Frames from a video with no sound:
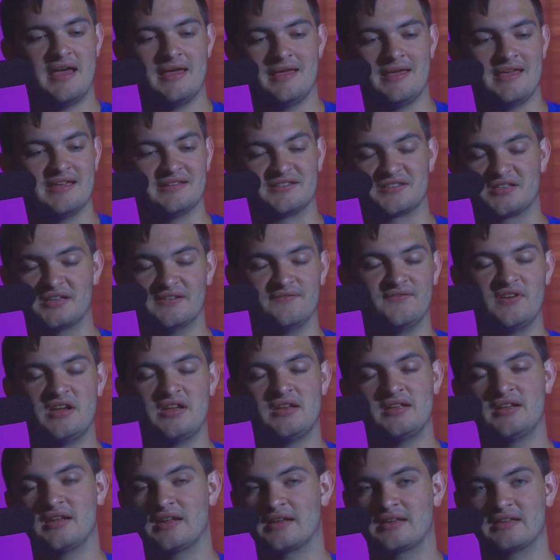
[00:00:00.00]
it's
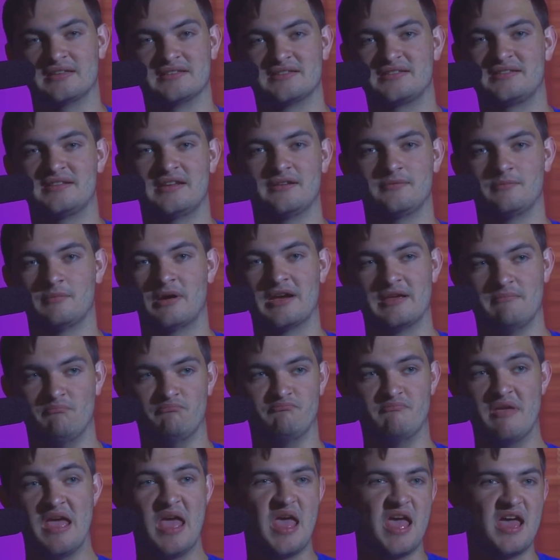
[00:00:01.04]
convenient. I can sit in my
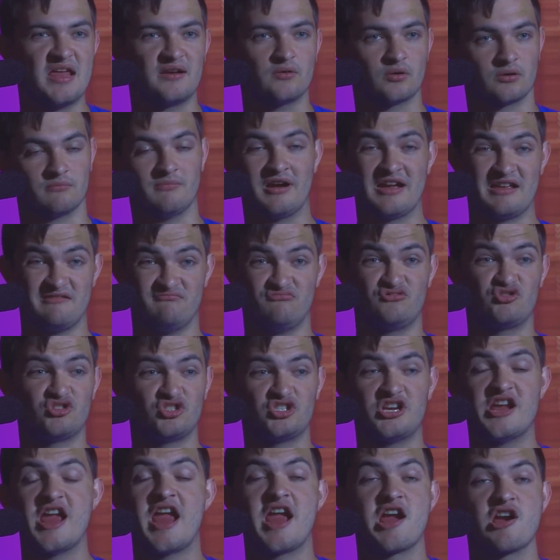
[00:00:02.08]
bed or my
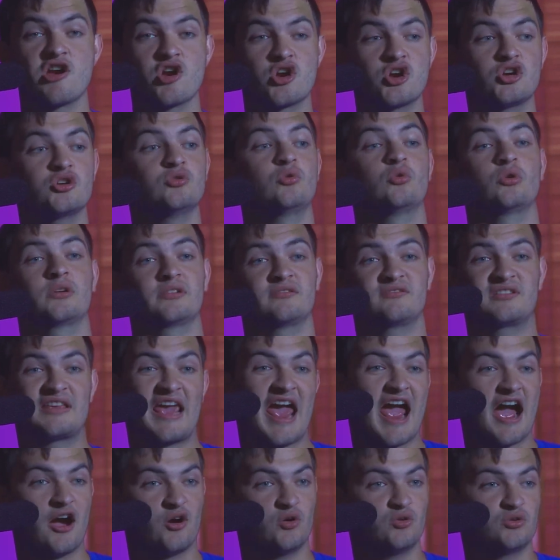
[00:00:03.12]
chair or
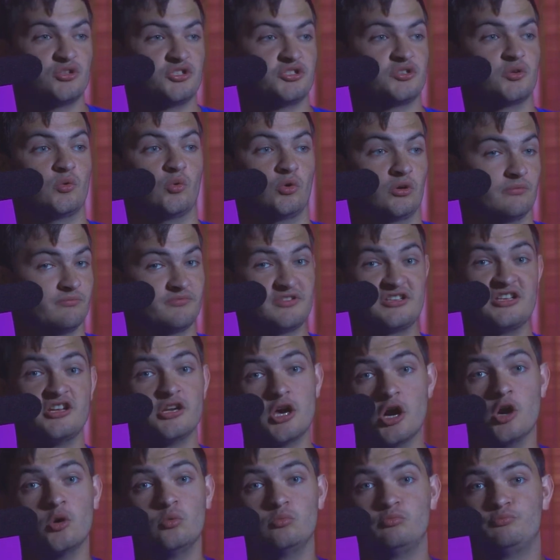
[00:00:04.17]
couch or,
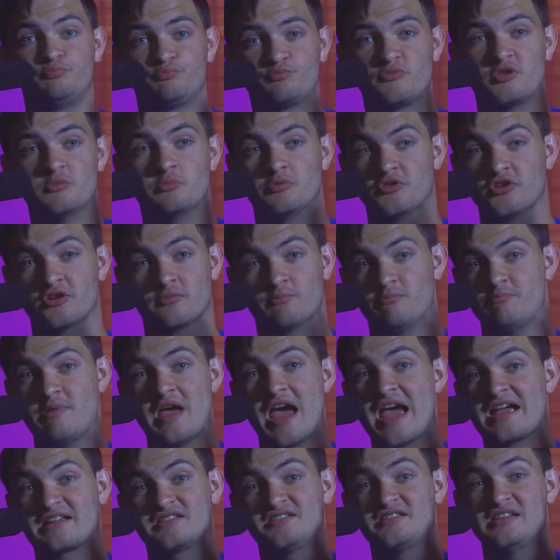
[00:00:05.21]
the
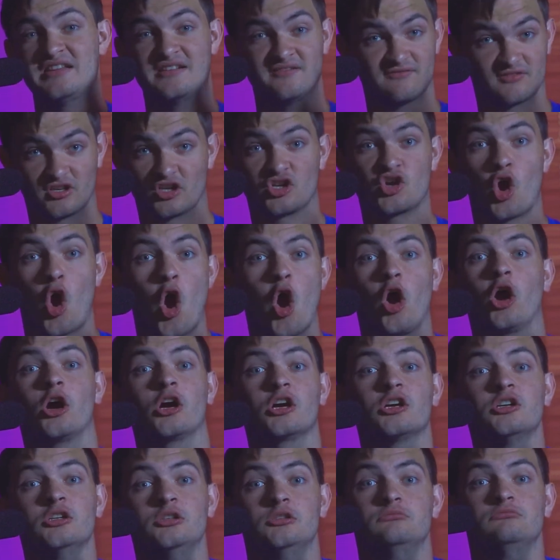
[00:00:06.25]
back seat of the
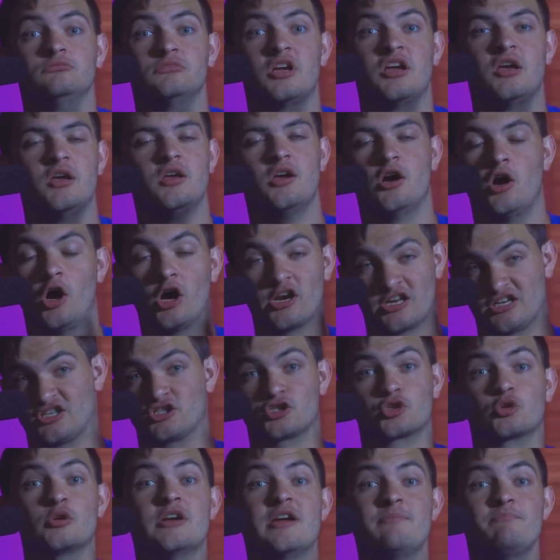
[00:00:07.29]
car on a
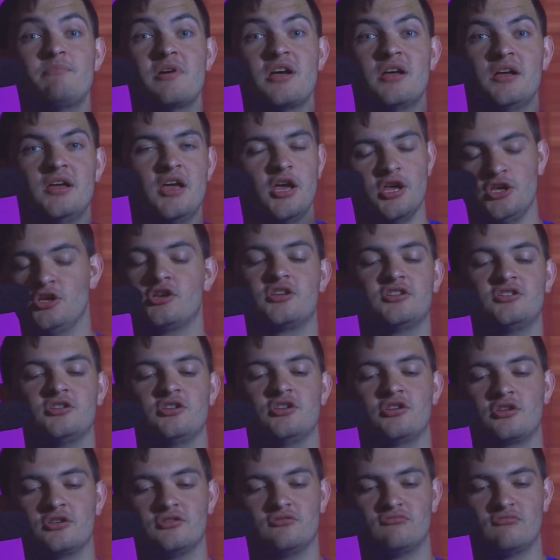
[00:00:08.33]
trip.
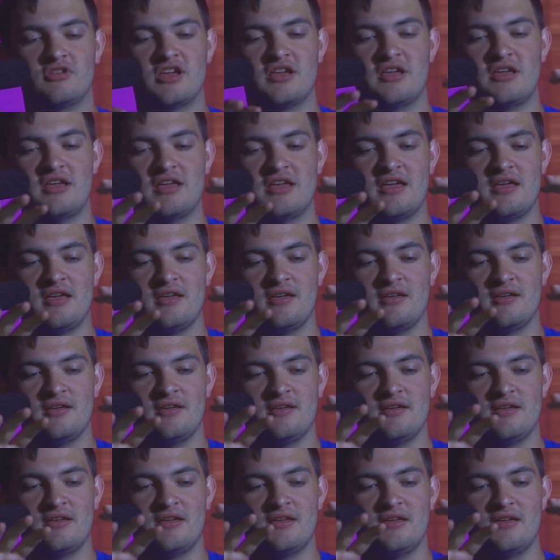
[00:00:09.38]

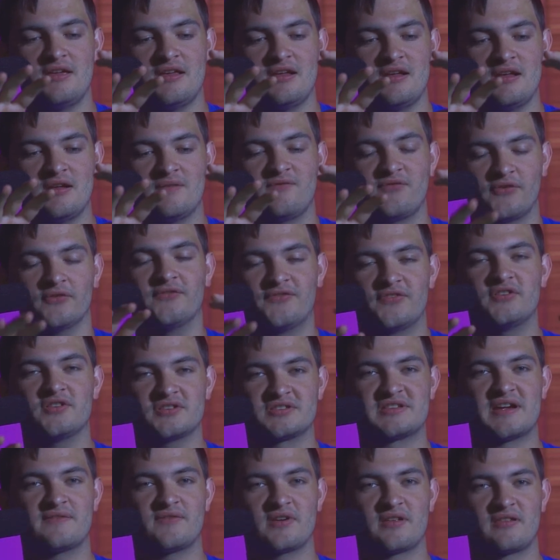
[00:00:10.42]
It
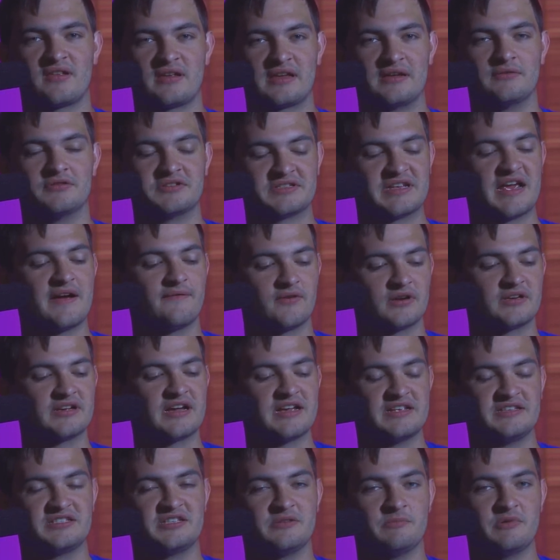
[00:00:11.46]
fulfills everything it was
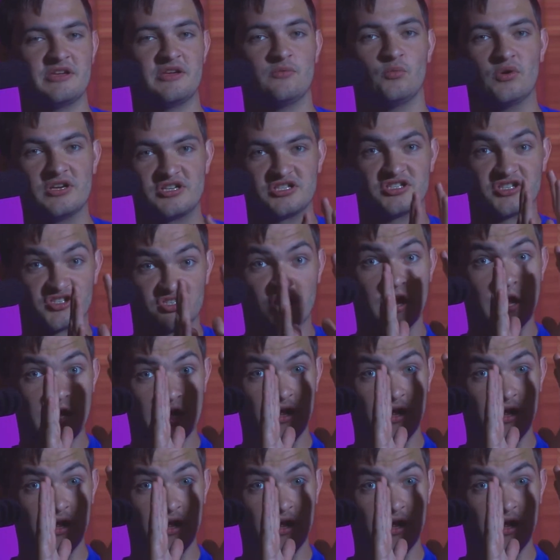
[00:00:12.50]
advertised to be, which is